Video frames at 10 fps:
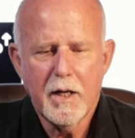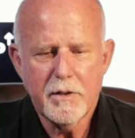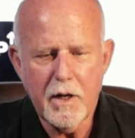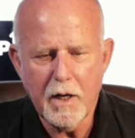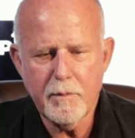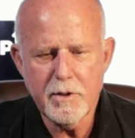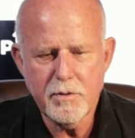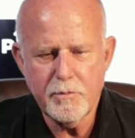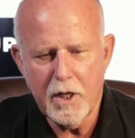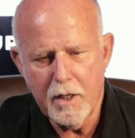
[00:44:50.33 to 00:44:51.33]
Documents
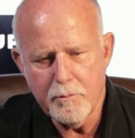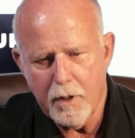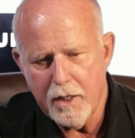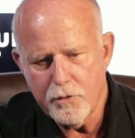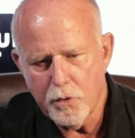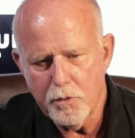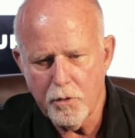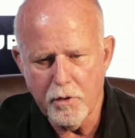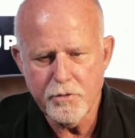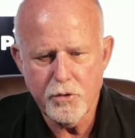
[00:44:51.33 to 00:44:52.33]
obtained by True
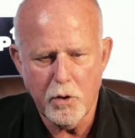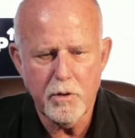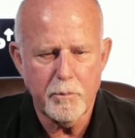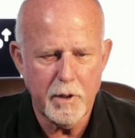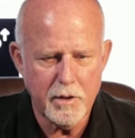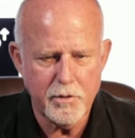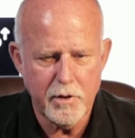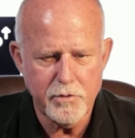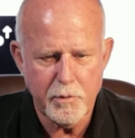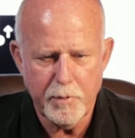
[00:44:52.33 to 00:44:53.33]
North show that
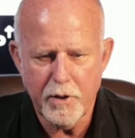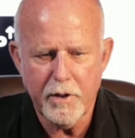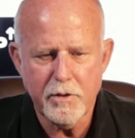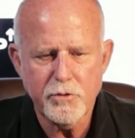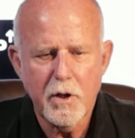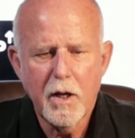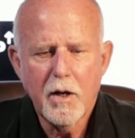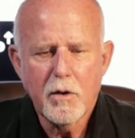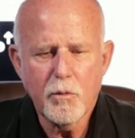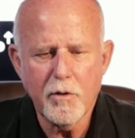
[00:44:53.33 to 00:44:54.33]
military superiors
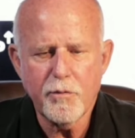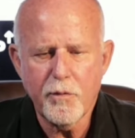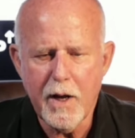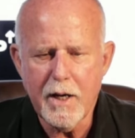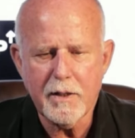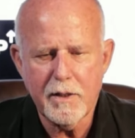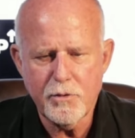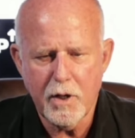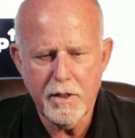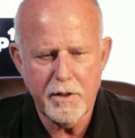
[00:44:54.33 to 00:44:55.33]
were frantically
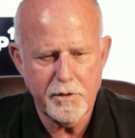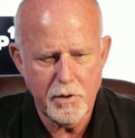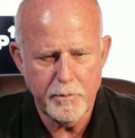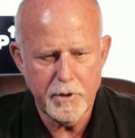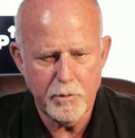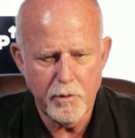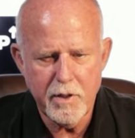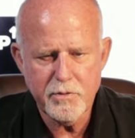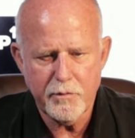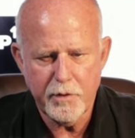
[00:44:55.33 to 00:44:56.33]
trying to determine the
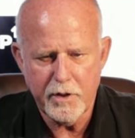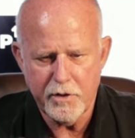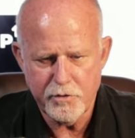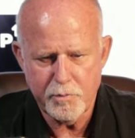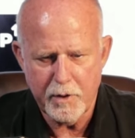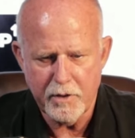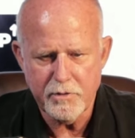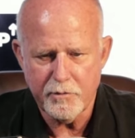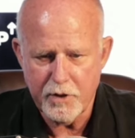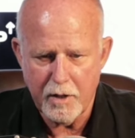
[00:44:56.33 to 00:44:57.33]
reason for the
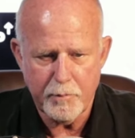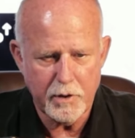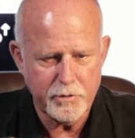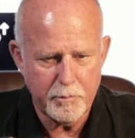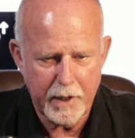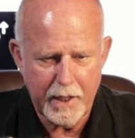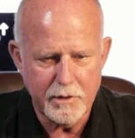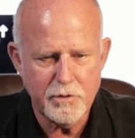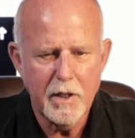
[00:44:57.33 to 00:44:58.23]
disappearance of tampons and pads